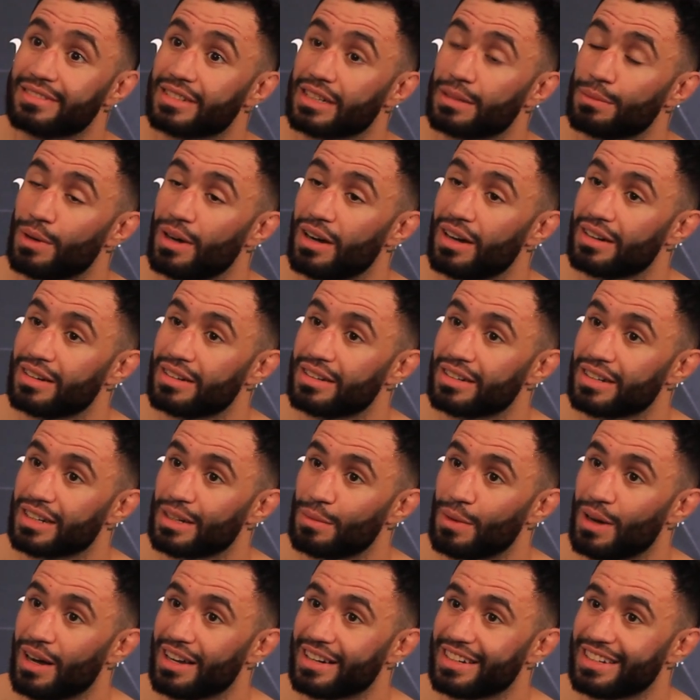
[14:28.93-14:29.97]
Come on,
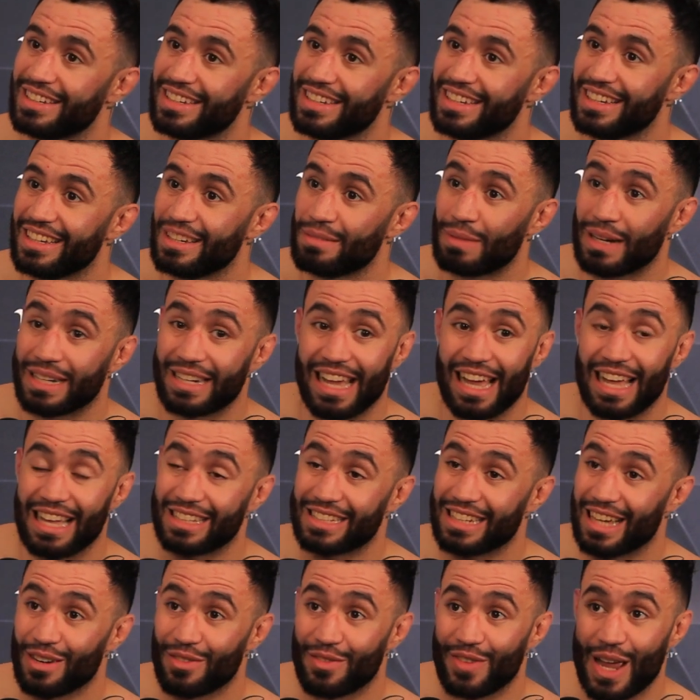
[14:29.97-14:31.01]
come on. My
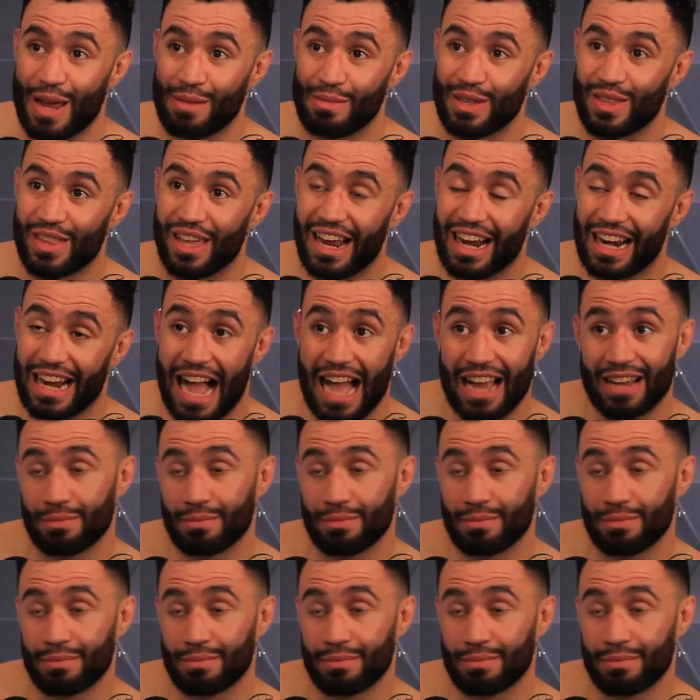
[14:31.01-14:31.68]
dad's got a family there.